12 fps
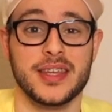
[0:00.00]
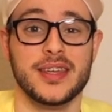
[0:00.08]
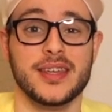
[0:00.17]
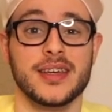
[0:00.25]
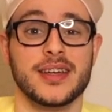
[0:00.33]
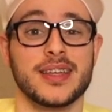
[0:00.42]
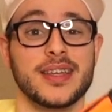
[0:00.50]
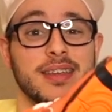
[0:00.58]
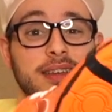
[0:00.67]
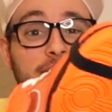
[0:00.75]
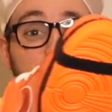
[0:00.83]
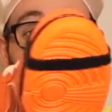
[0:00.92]
the
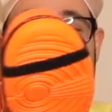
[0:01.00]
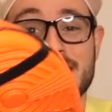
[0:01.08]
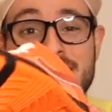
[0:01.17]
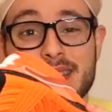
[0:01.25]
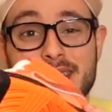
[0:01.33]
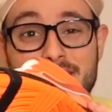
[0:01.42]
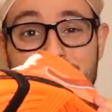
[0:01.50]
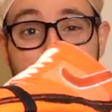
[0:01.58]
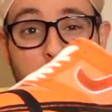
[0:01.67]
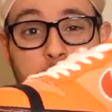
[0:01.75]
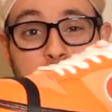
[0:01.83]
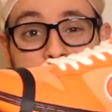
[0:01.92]

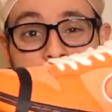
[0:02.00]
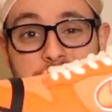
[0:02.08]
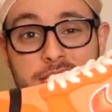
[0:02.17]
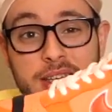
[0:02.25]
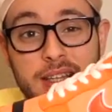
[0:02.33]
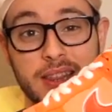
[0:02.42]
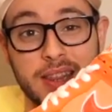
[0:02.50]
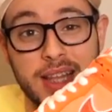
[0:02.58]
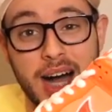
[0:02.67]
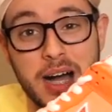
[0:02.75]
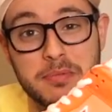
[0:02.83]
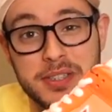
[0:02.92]
orange
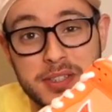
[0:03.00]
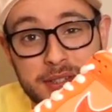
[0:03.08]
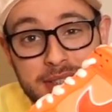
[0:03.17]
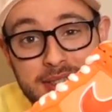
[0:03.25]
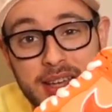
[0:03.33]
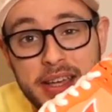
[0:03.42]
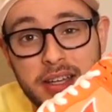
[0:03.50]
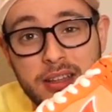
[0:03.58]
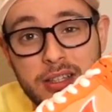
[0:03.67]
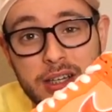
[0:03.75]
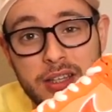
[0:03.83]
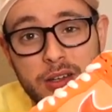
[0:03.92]
lobsters. Take a
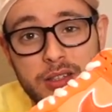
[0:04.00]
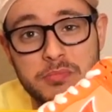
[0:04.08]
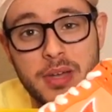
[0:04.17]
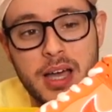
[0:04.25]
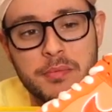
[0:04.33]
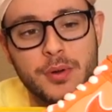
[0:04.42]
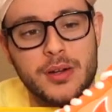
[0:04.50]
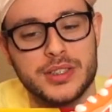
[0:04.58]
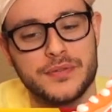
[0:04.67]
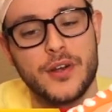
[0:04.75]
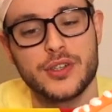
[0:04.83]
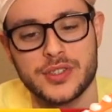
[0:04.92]
look at those bad
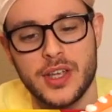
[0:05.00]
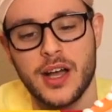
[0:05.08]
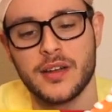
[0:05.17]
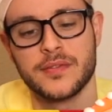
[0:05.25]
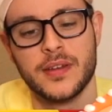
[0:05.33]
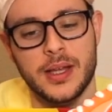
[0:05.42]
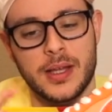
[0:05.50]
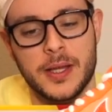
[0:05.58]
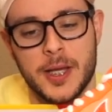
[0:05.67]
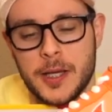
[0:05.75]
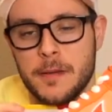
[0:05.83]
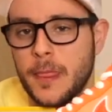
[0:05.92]
boys. First off,
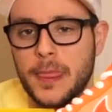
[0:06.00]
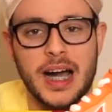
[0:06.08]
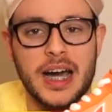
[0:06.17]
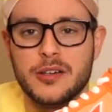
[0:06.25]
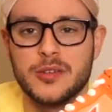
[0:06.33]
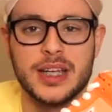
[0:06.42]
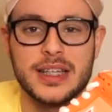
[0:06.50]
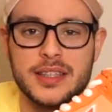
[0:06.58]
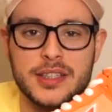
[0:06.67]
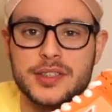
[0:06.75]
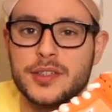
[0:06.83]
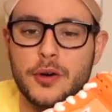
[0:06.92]
I don't get
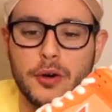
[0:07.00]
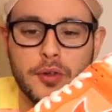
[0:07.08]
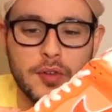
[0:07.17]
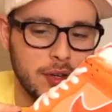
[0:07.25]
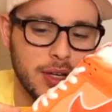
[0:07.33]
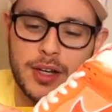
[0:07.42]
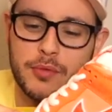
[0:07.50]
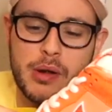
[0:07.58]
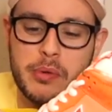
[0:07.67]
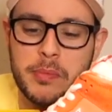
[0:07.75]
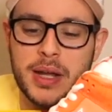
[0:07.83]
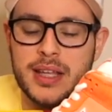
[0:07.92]
this whole
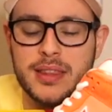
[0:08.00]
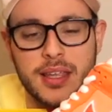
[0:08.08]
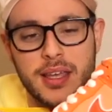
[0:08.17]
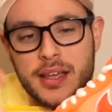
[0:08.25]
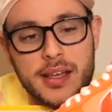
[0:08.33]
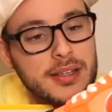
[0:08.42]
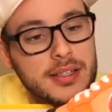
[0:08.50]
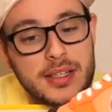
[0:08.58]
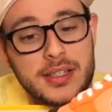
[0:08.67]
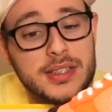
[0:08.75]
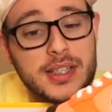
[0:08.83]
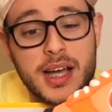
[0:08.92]
rubber band thing.
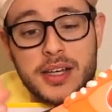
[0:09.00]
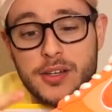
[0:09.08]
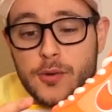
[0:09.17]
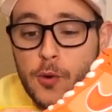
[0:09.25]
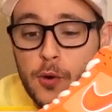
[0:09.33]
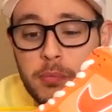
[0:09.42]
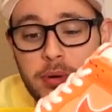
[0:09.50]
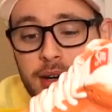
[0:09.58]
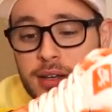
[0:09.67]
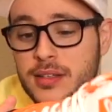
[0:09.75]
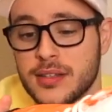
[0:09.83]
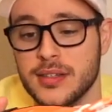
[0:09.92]
It's kind of cool,
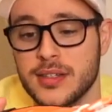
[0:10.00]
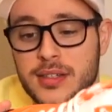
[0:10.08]
but